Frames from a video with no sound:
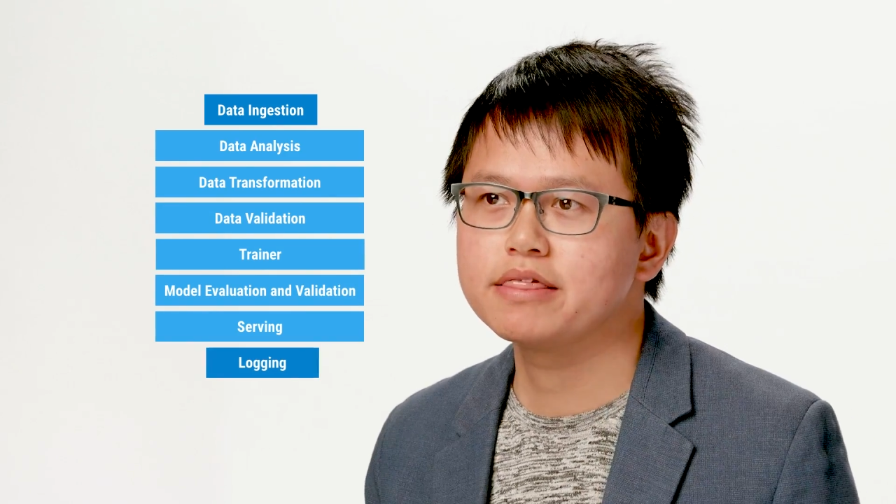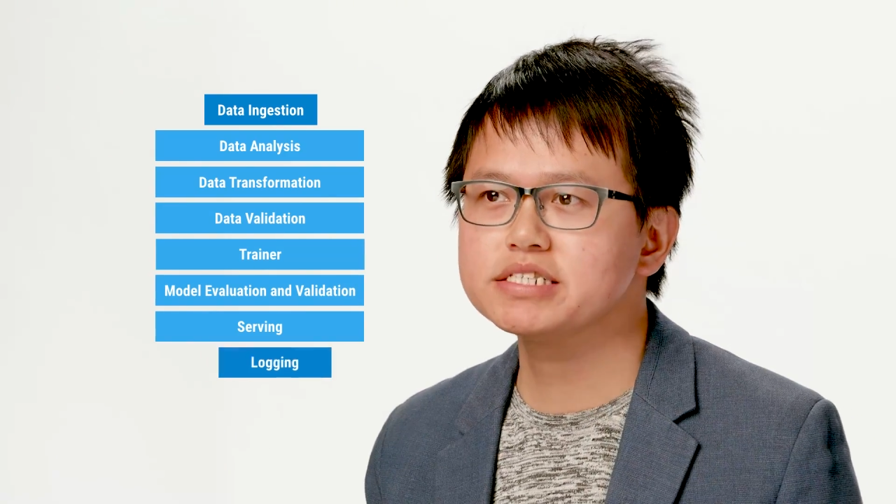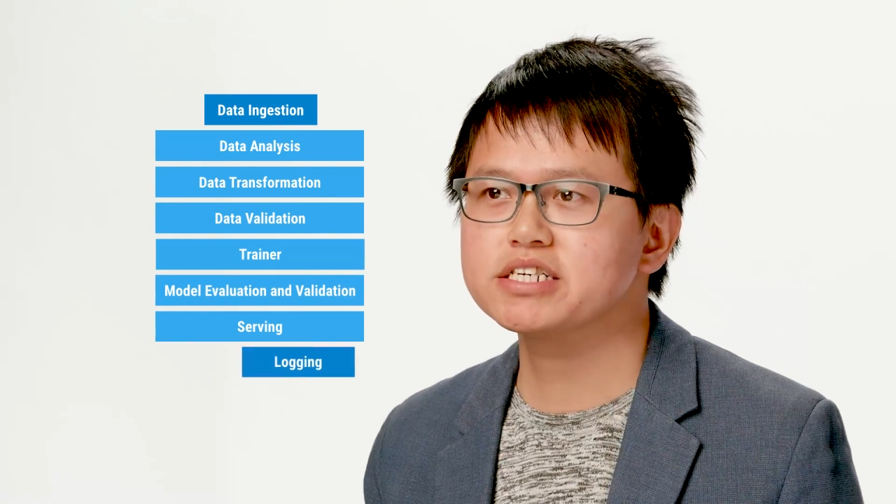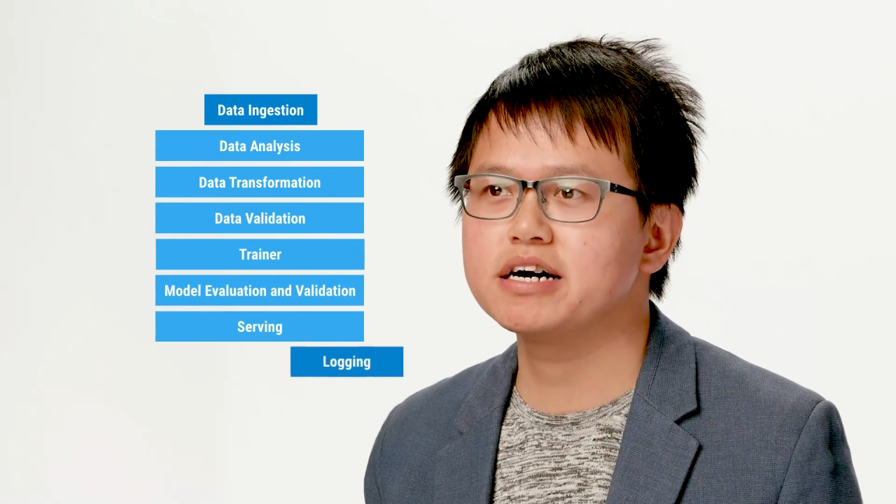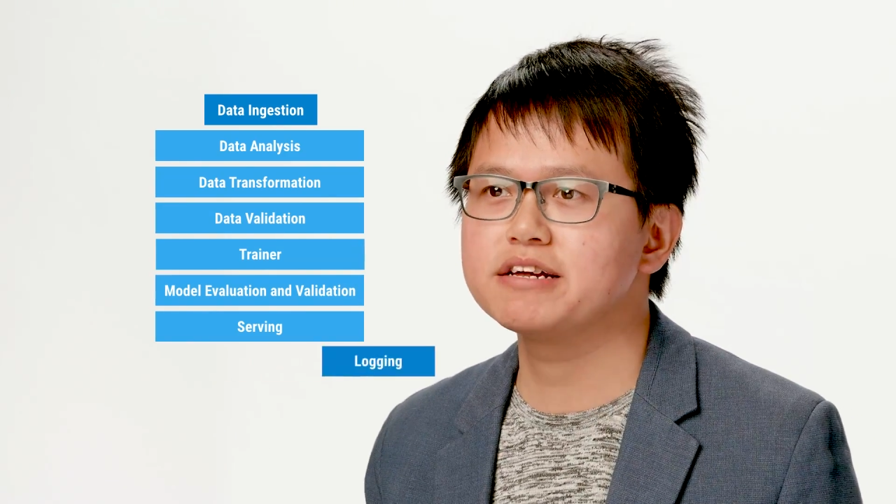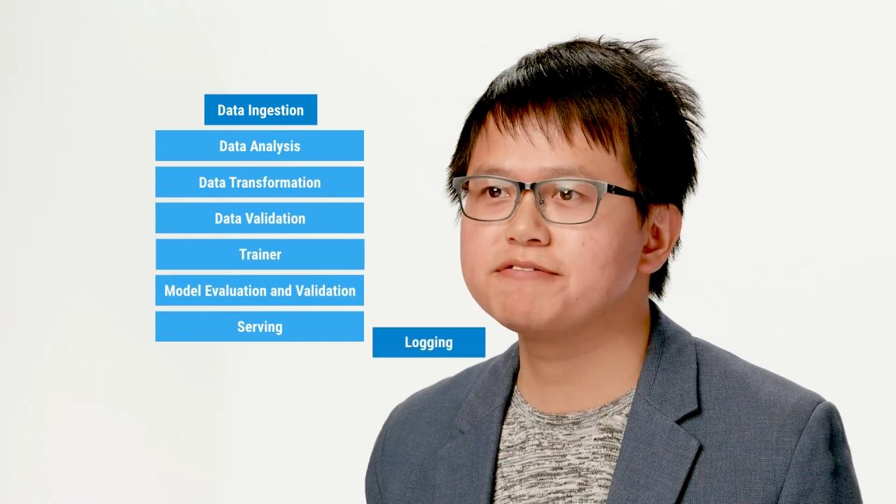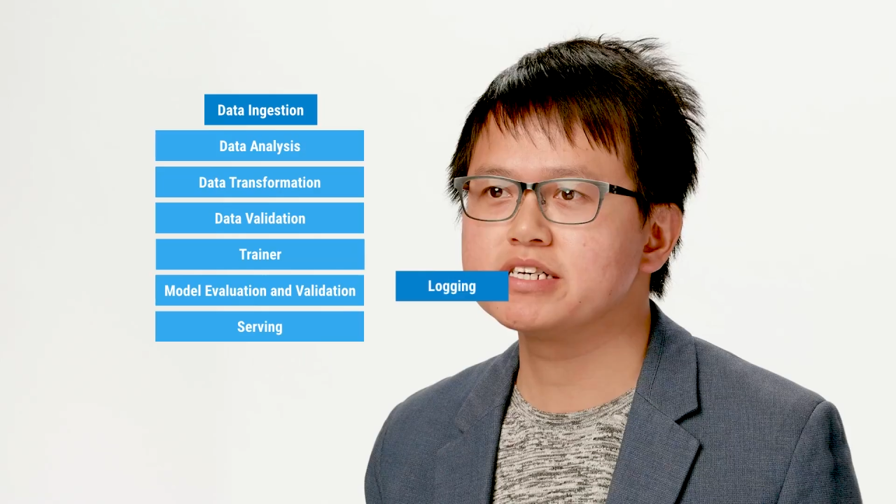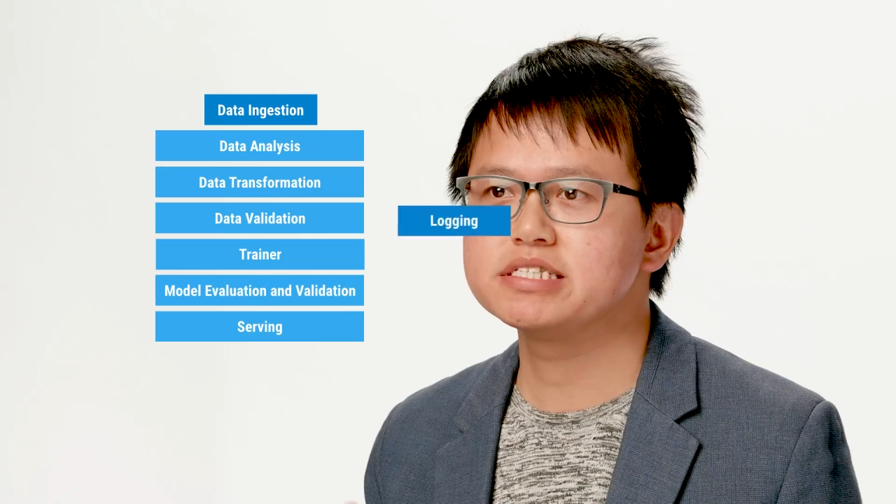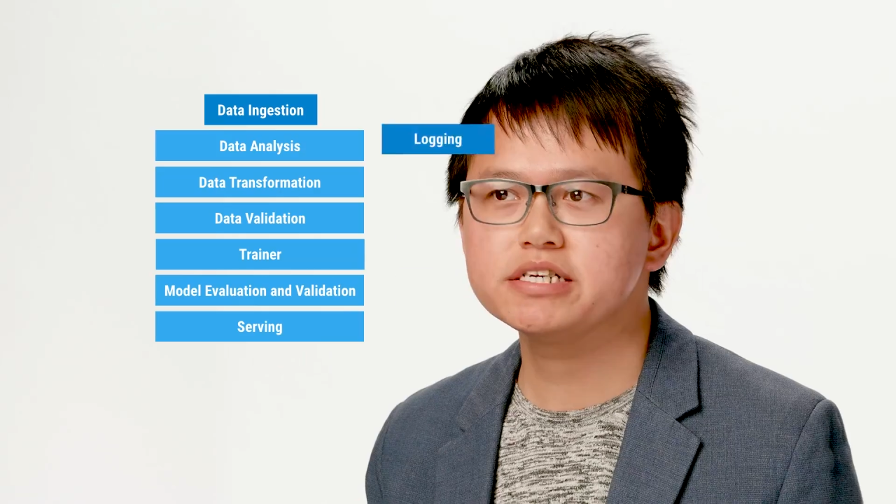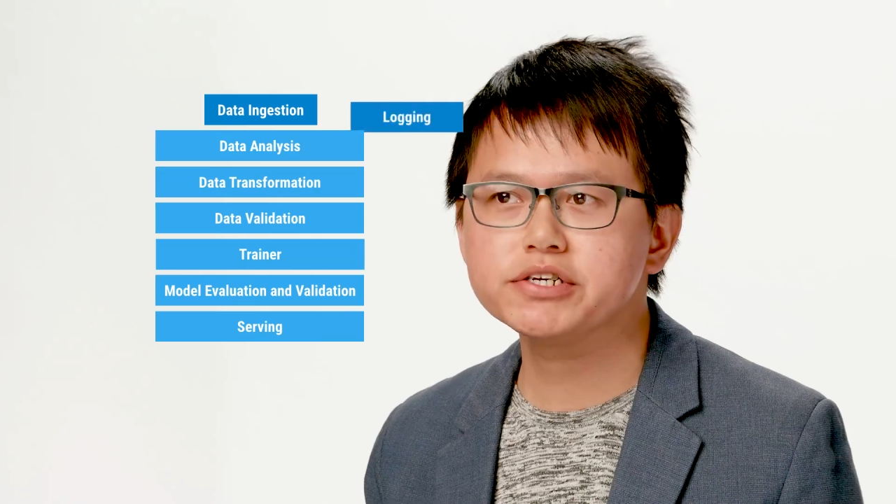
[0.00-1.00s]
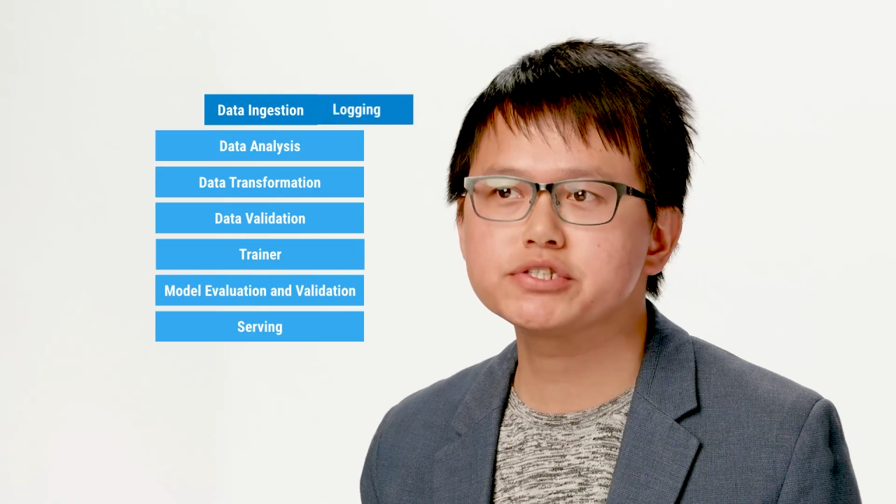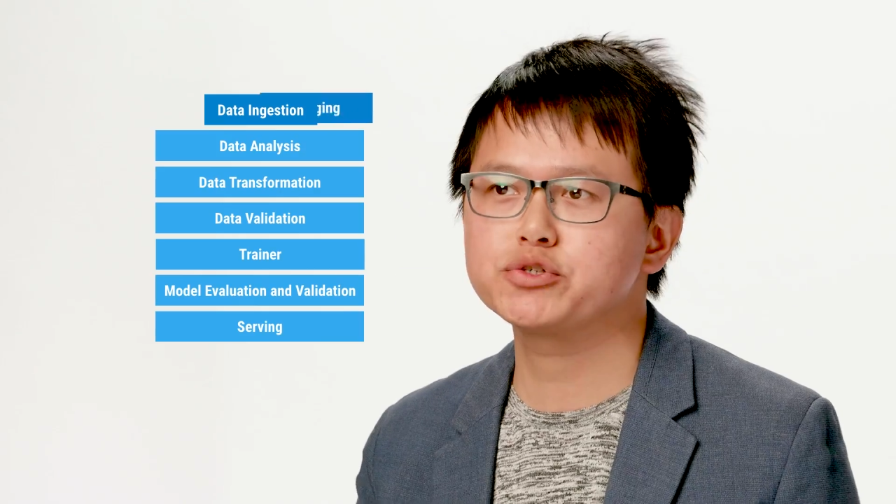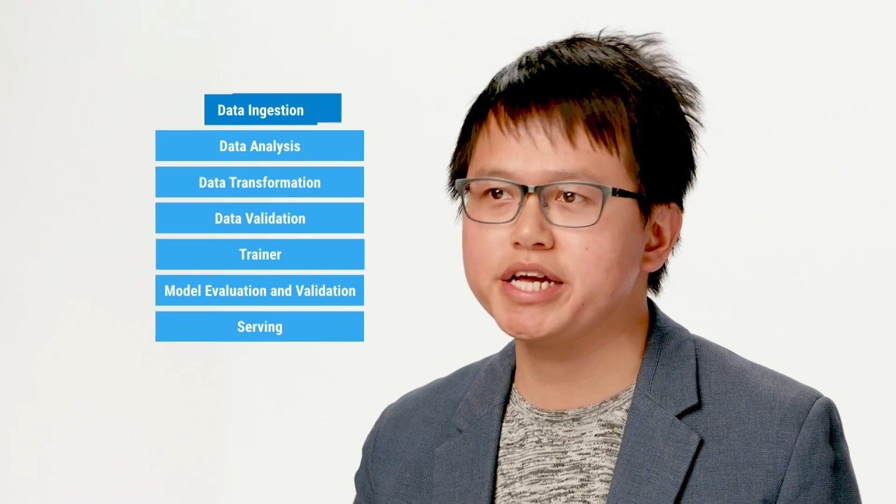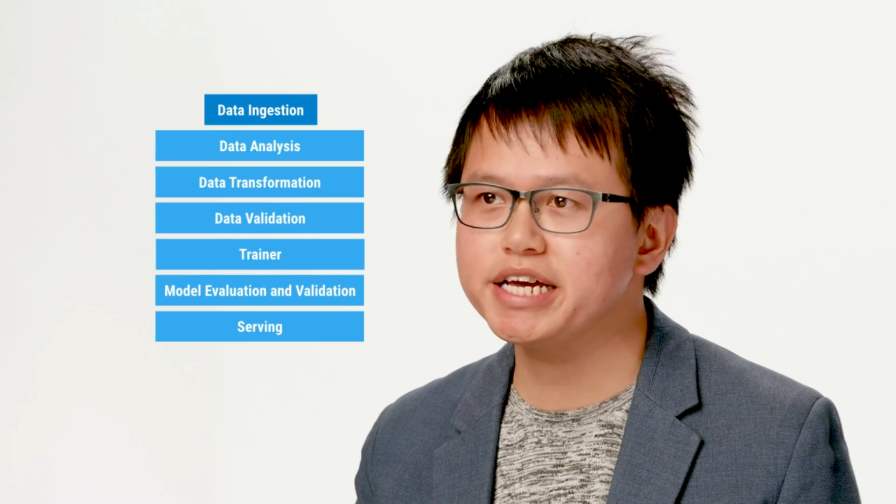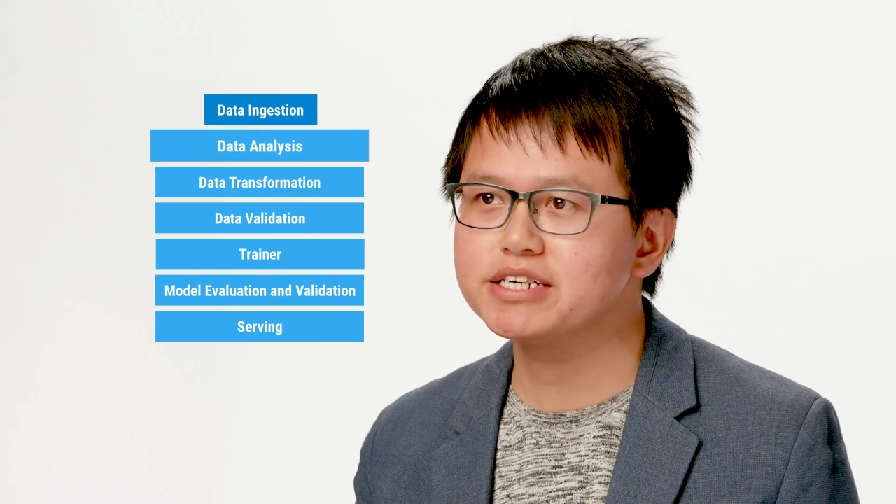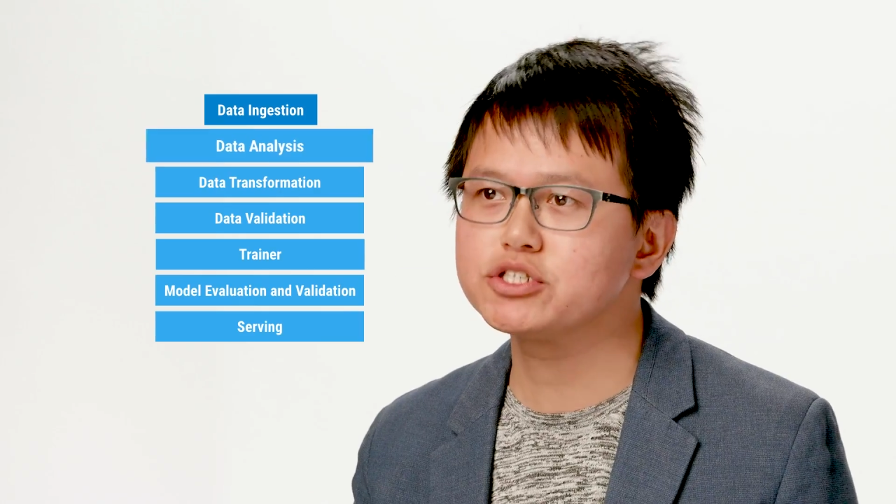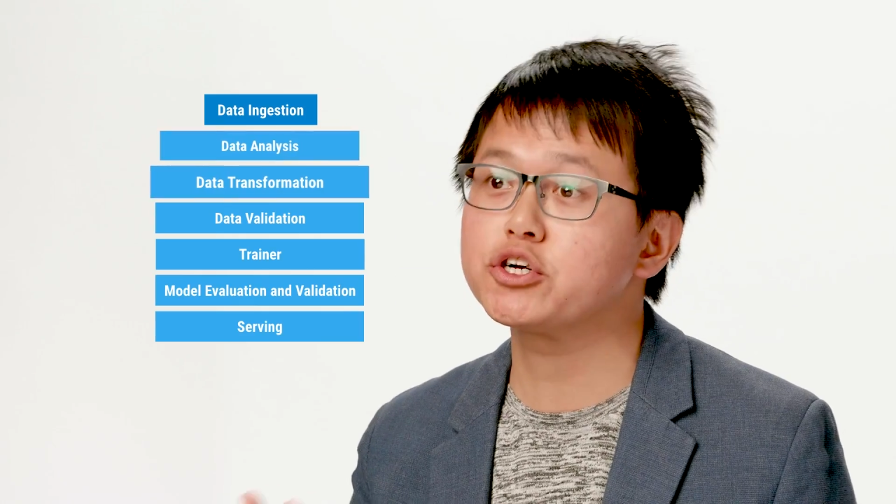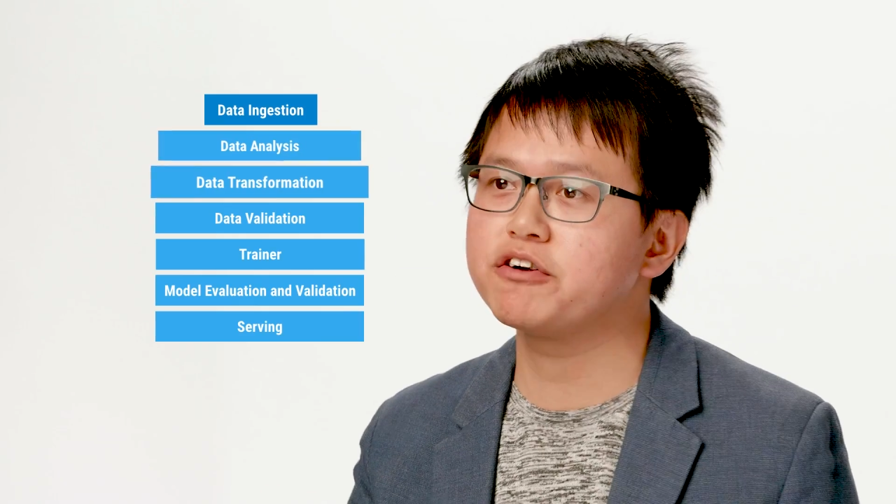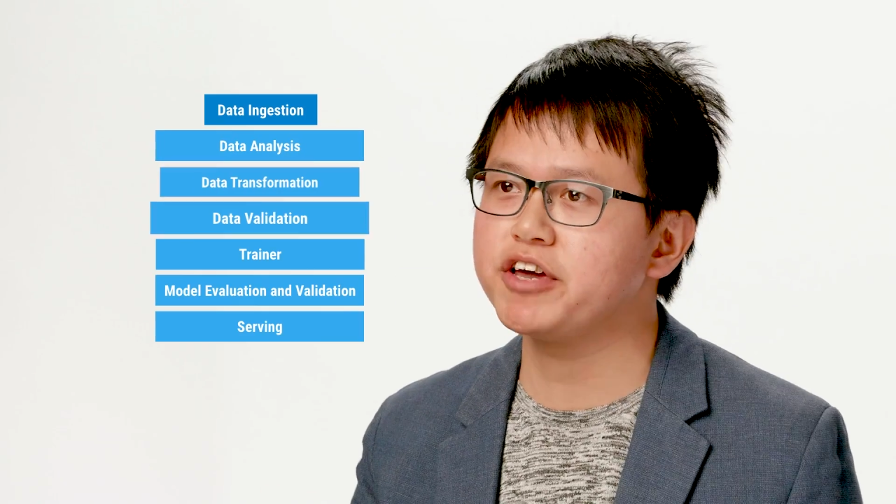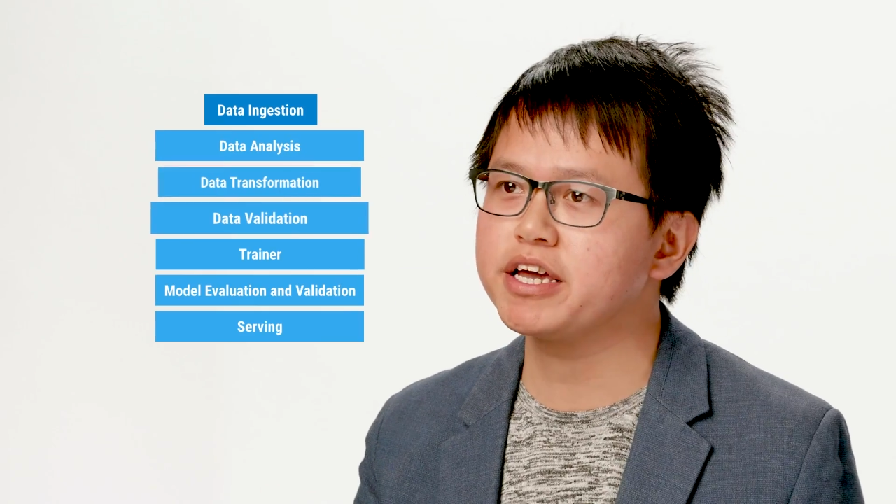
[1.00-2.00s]
This kind of continuous training and
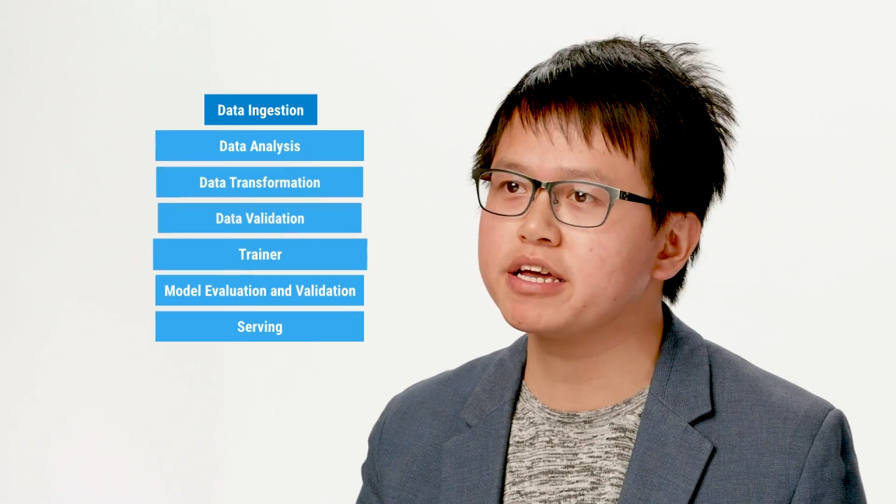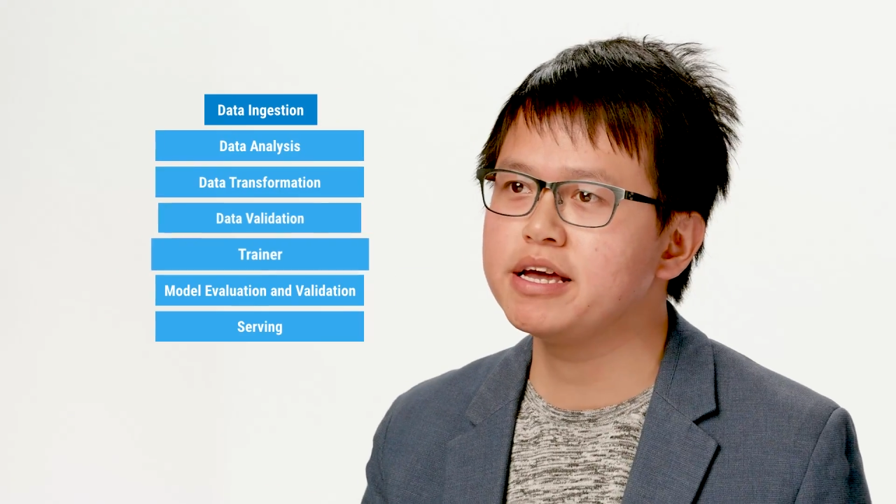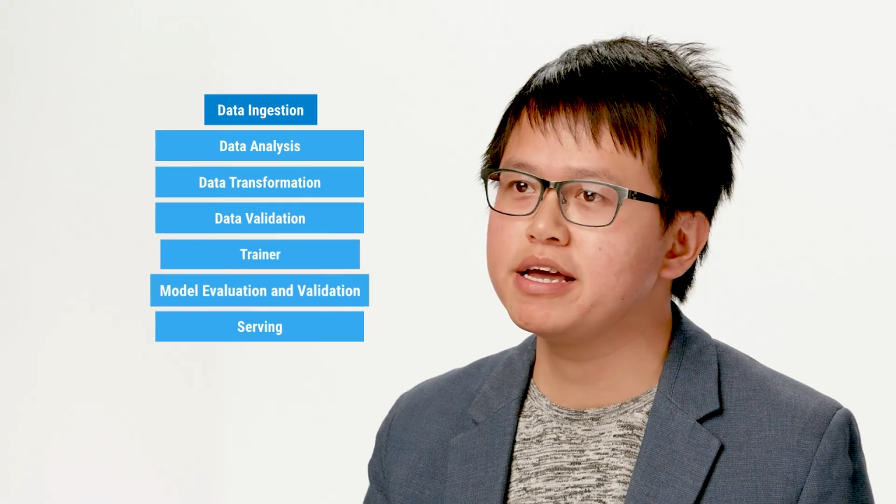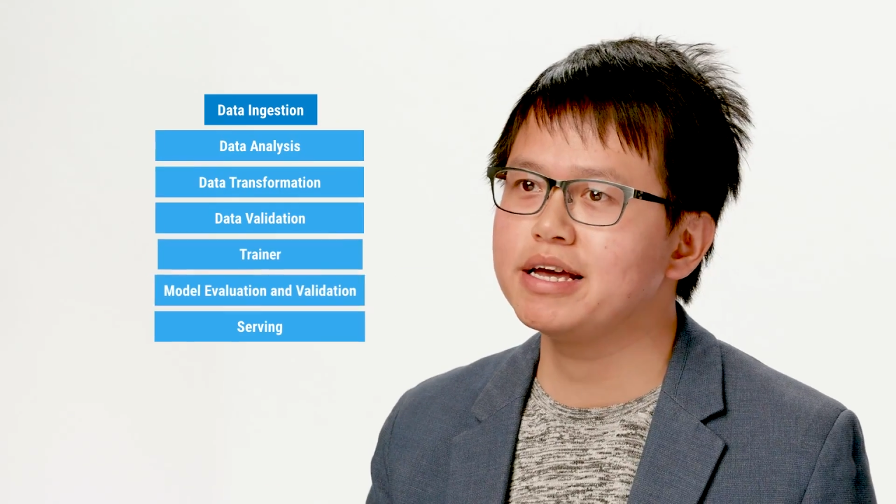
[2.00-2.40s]
serving